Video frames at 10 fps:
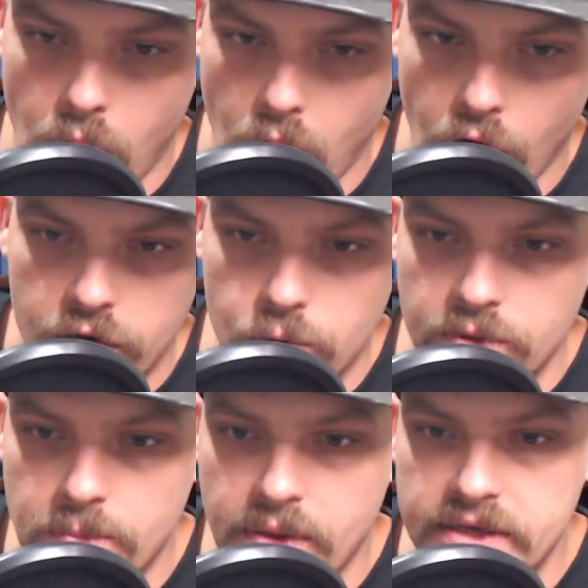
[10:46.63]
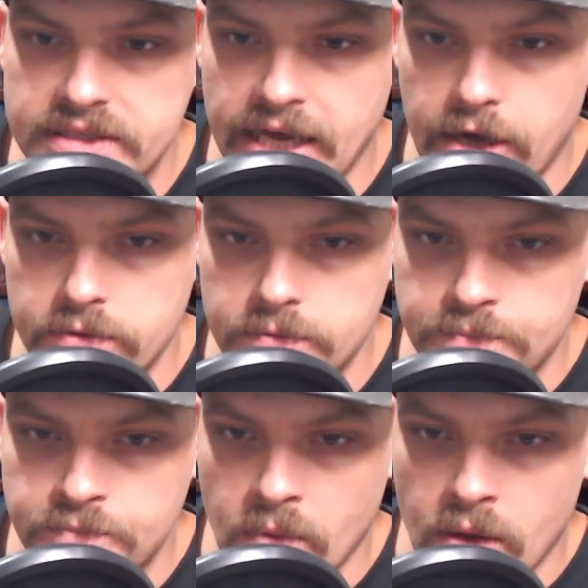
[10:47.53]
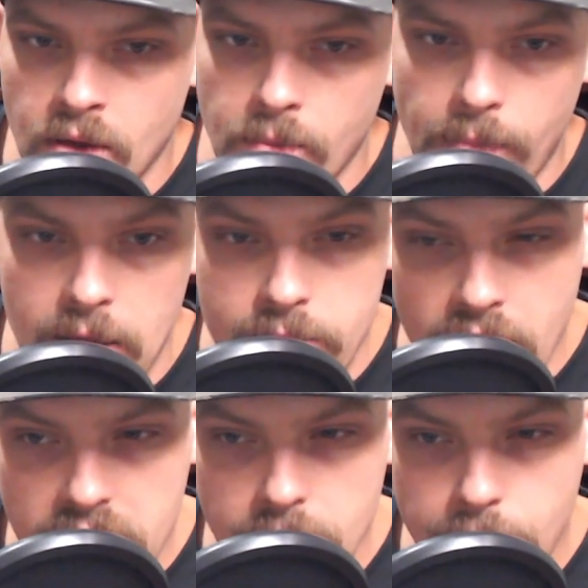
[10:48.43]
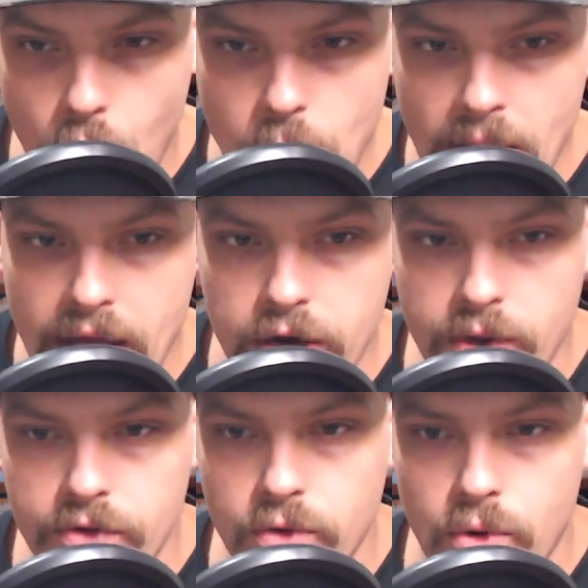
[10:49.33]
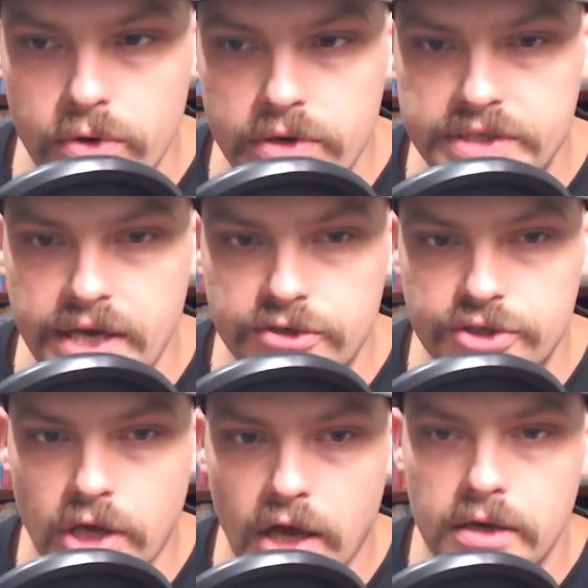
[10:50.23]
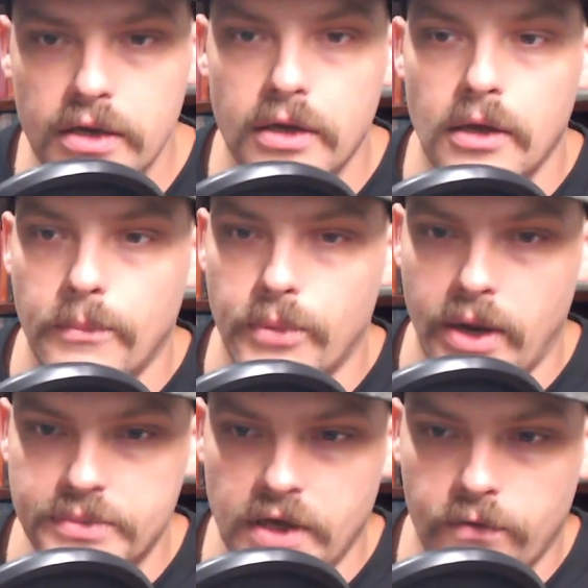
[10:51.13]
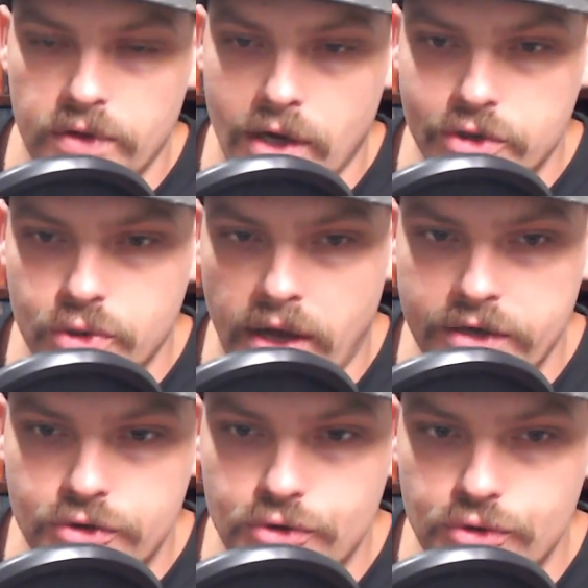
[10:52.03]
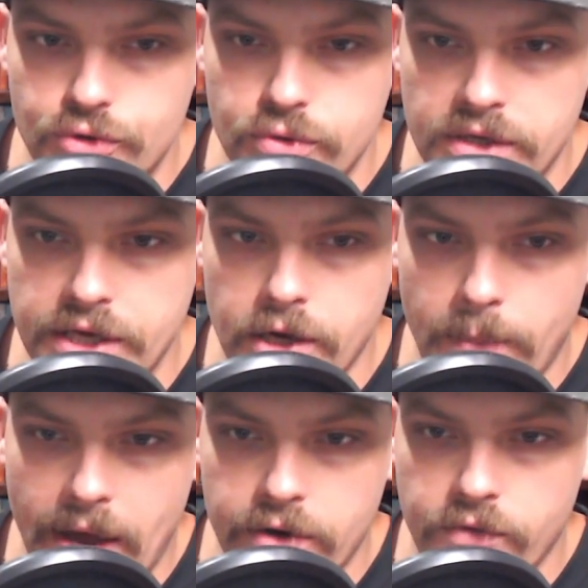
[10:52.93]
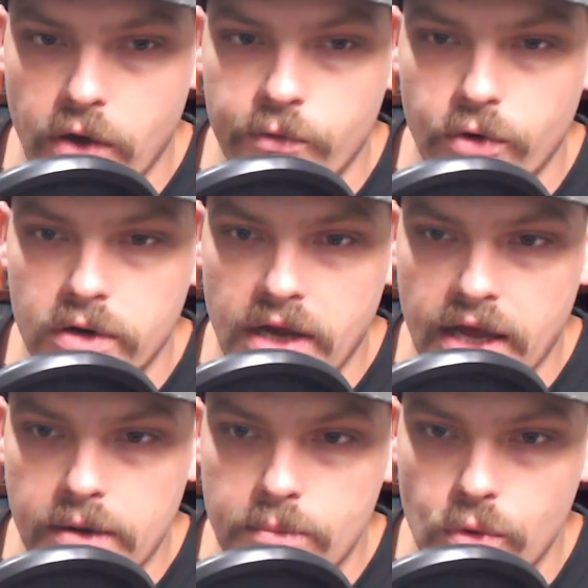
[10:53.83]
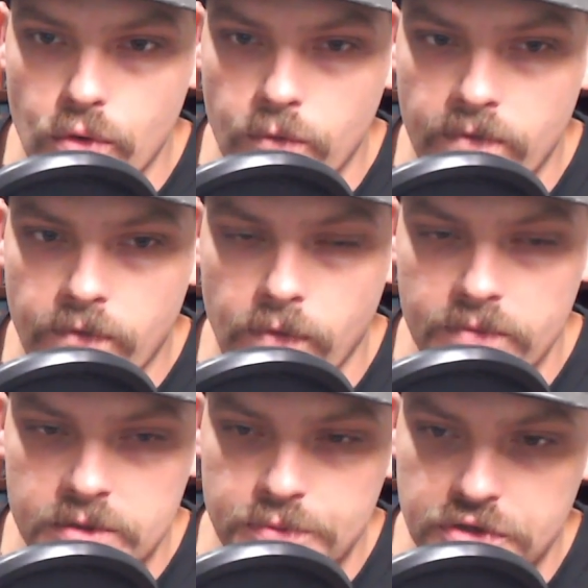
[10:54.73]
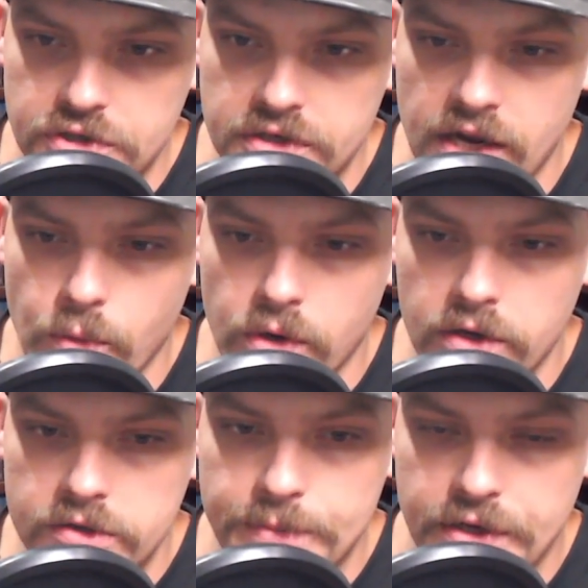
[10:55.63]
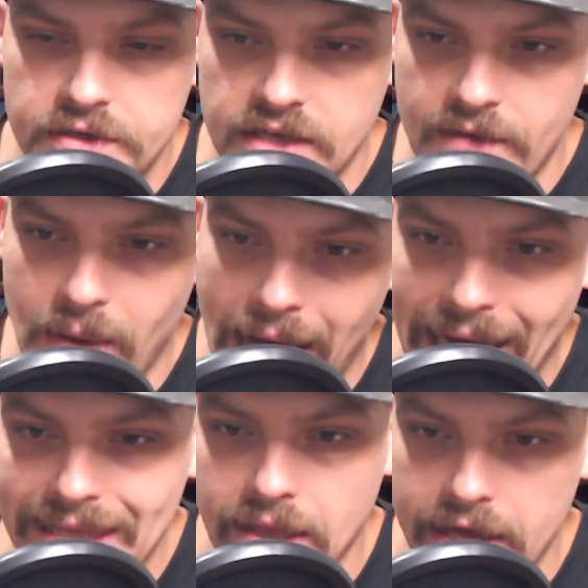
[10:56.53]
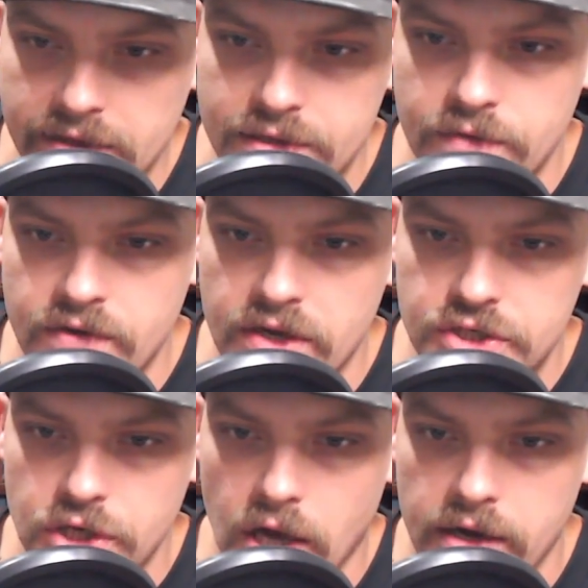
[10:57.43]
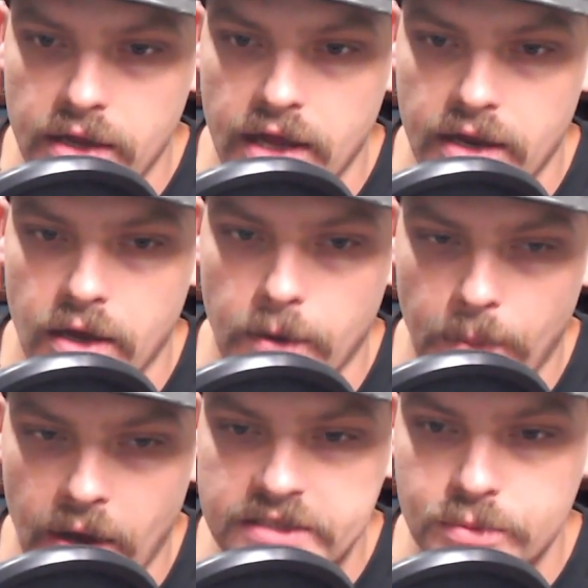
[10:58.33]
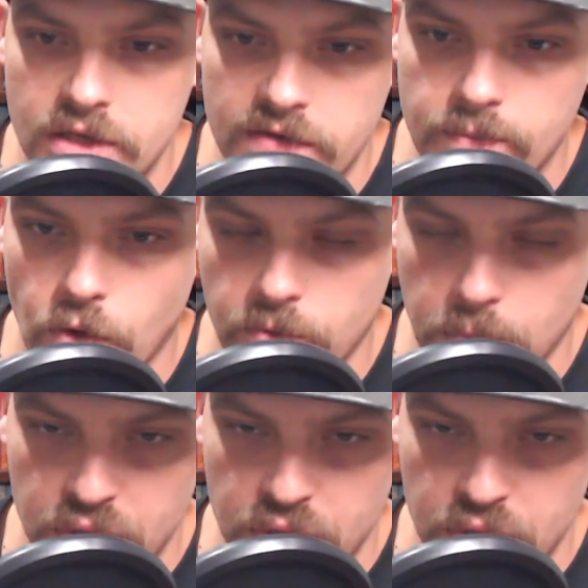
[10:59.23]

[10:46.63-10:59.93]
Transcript: arguably pinned down. Maybe I can poke my head around the corner and take a shot, but I'm definitely not trying to get up out of cover and move from this position anywhere else because I'm a high likelihood of getting shot, possibly even multiple